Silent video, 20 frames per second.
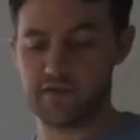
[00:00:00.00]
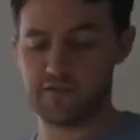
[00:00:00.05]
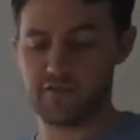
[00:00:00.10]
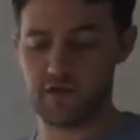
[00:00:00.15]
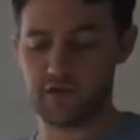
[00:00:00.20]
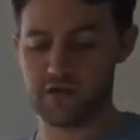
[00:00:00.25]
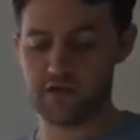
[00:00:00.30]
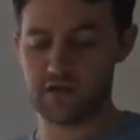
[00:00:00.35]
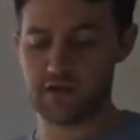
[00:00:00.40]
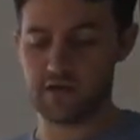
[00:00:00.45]
that
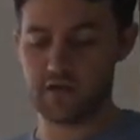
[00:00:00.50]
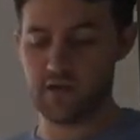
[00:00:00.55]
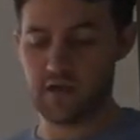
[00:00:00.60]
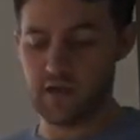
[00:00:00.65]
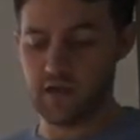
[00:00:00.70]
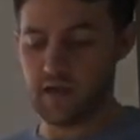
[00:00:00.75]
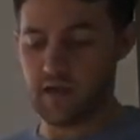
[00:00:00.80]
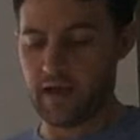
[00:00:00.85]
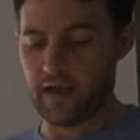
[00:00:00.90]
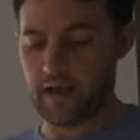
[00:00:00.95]
function.
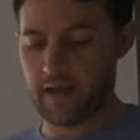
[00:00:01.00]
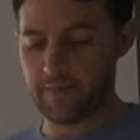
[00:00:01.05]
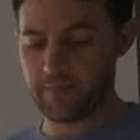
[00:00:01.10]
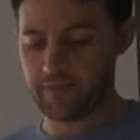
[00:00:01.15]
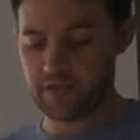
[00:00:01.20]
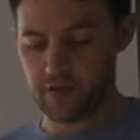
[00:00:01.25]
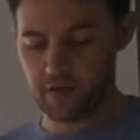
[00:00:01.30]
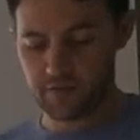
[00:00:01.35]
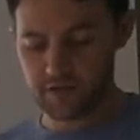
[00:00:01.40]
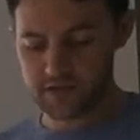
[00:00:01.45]

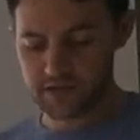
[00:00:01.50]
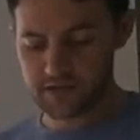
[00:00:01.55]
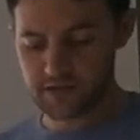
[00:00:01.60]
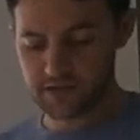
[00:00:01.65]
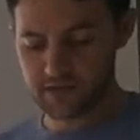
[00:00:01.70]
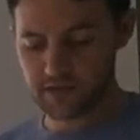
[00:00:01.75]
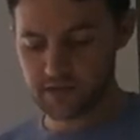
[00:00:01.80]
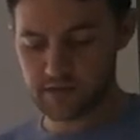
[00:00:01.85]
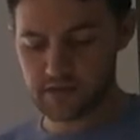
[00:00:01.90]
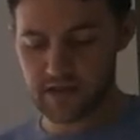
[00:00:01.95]
Now I wanted
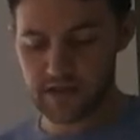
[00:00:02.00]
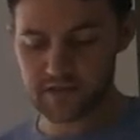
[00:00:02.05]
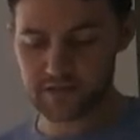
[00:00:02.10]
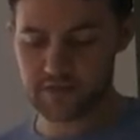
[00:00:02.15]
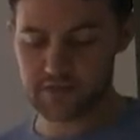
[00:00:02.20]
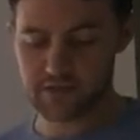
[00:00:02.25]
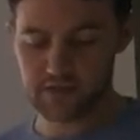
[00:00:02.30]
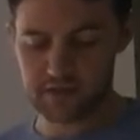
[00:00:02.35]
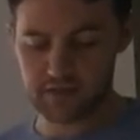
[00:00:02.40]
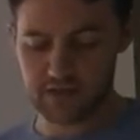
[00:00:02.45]
to do the
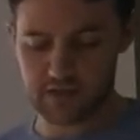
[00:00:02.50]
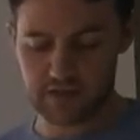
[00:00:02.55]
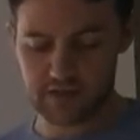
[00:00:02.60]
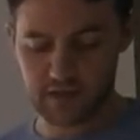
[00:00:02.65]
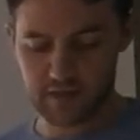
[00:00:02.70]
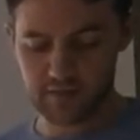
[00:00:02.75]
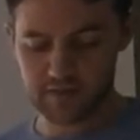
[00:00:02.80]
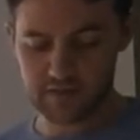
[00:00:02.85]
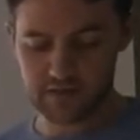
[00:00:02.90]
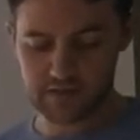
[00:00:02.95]
last one just to
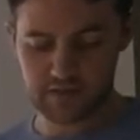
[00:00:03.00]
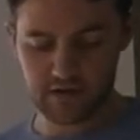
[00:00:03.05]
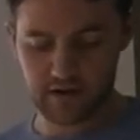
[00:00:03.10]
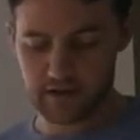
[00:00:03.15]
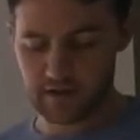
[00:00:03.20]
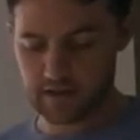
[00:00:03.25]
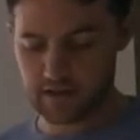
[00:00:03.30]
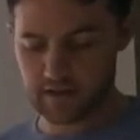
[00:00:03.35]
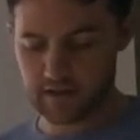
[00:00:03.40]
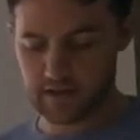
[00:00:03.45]

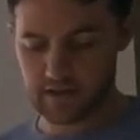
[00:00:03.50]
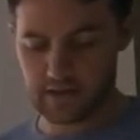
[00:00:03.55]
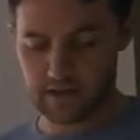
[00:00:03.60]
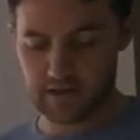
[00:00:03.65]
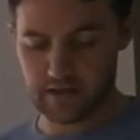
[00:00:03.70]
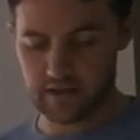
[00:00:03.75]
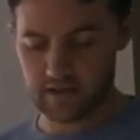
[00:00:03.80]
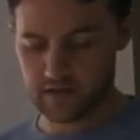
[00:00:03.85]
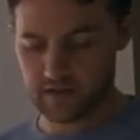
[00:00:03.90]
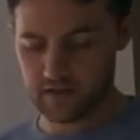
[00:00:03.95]
demonstrate
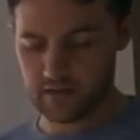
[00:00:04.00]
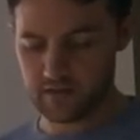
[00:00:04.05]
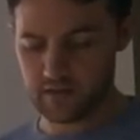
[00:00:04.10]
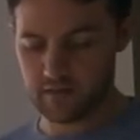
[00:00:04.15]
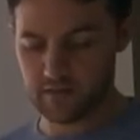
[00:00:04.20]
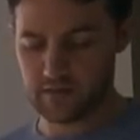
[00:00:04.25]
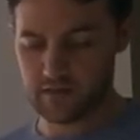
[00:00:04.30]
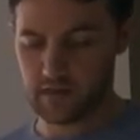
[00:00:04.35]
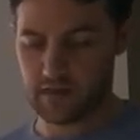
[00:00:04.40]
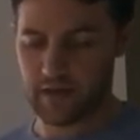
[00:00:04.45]
again.
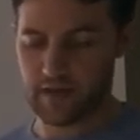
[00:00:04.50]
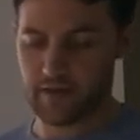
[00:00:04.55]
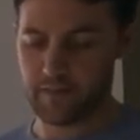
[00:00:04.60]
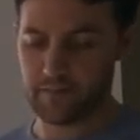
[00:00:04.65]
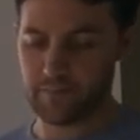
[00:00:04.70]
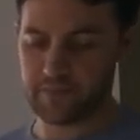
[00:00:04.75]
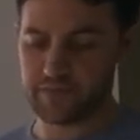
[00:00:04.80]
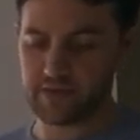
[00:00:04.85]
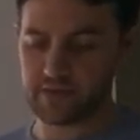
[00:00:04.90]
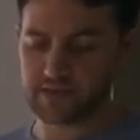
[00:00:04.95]

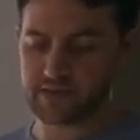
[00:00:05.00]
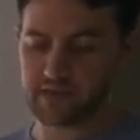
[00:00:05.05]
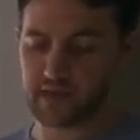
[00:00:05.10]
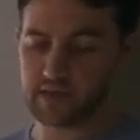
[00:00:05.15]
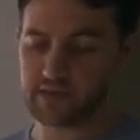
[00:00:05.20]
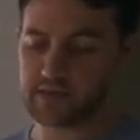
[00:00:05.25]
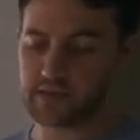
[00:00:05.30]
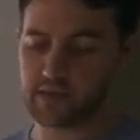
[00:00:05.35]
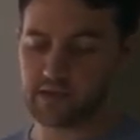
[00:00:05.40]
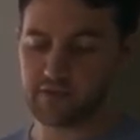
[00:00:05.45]
This
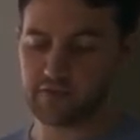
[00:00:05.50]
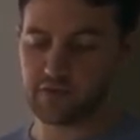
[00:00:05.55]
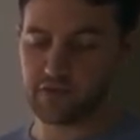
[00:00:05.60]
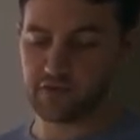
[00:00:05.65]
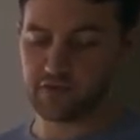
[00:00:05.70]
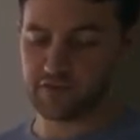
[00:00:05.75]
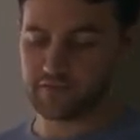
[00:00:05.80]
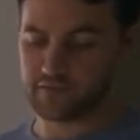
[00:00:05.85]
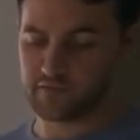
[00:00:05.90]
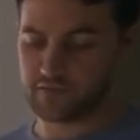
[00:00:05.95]
doesn't
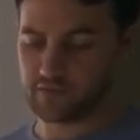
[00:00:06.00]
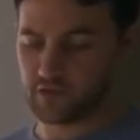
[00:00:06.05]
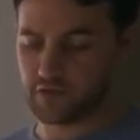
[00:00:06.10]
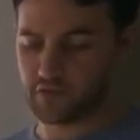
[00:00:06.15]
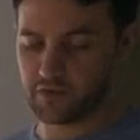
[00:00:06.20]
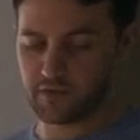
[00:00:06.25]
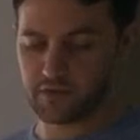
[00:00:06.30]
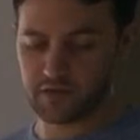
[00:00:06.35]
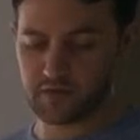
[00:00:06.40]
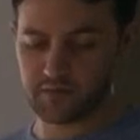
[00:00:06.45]
involve
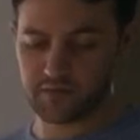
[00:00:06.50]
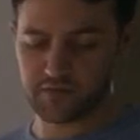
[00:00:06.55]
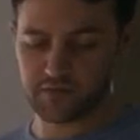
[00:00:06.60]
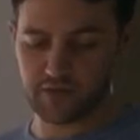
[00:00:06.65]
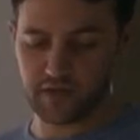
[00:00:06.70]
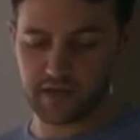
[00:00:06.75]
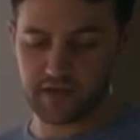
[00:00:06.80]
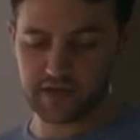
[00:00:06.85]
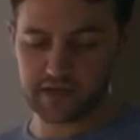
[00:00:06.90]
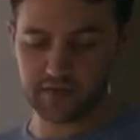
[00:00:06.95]
logarithms
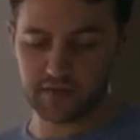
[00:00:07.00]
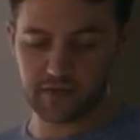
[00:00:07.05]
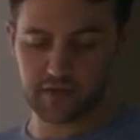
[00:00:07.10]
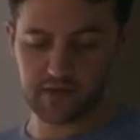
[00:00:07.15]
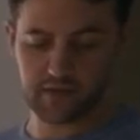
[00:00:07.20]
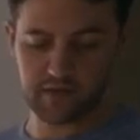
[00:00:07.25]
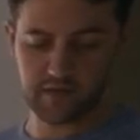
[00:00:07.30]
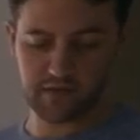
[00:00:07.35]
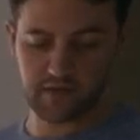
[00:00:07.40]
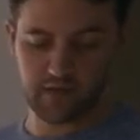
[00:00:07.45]
or
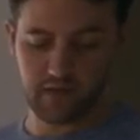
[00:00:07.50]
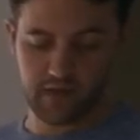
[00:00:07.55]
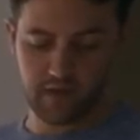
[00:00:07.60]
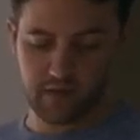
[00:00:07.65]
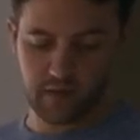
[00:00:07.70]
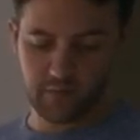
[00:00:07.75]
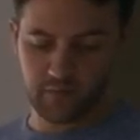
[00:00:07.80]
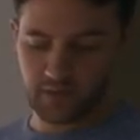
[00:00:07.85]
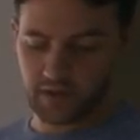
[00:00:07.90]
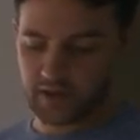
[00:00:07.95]
exponents,
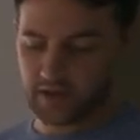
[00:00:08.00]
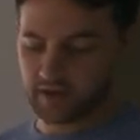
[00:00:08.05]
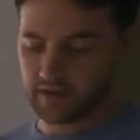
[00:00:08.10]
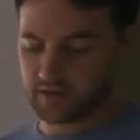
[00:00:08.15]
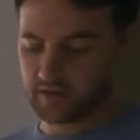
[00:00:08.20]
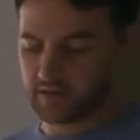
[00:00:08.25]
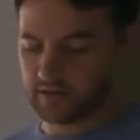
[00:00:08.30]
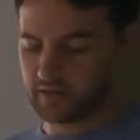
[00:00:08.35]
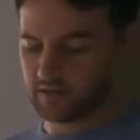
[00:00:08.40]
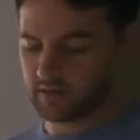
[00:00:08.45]
but
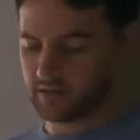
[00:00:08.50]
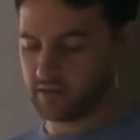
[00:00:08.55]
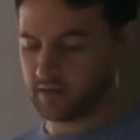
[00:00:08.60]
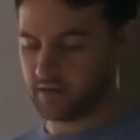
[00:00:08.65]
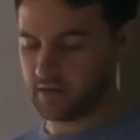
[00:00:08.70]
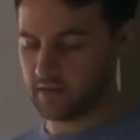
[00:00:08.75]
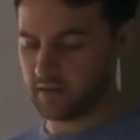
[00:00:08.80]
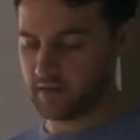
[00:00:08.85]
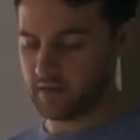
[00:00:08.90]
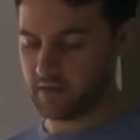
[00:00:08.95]

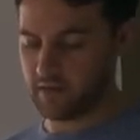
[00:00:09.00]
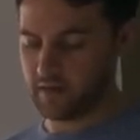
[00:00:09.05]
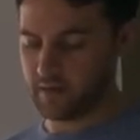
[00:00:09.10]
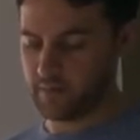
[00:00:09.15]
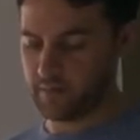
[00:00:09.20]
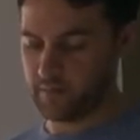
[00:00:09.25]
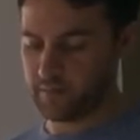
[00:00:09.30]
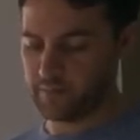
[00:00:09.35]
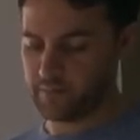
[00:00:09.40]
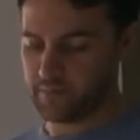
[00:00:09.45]

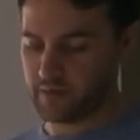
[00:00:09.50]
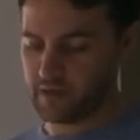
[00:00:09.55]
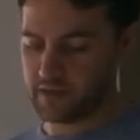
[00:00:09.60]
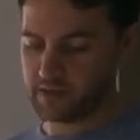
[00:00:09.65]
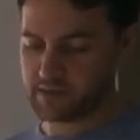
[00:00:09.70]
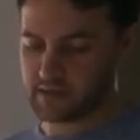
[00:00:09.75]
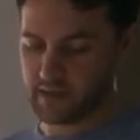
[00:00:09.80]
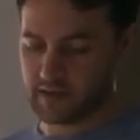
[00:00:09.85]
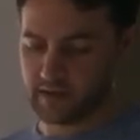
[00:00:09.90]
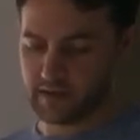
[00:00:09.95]

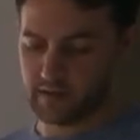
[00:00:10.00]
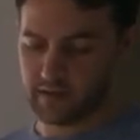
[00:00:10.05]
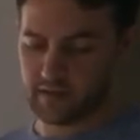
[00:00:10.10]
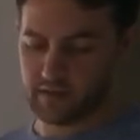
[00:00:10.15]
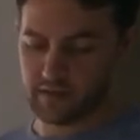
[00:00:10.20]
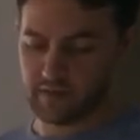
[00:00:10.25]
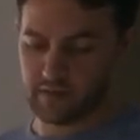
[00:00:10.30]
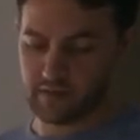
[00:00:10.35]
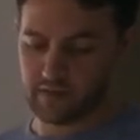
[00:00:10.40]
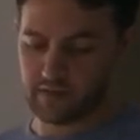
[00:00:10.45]
it
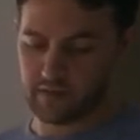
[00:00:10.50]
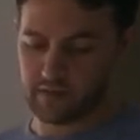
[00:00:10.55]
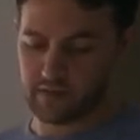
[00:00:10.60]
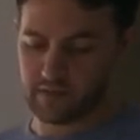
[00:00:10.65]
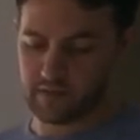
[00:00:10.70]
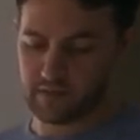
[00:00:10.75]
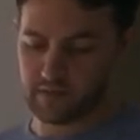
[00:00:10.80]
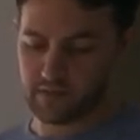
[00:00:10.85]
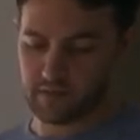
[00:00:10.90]
does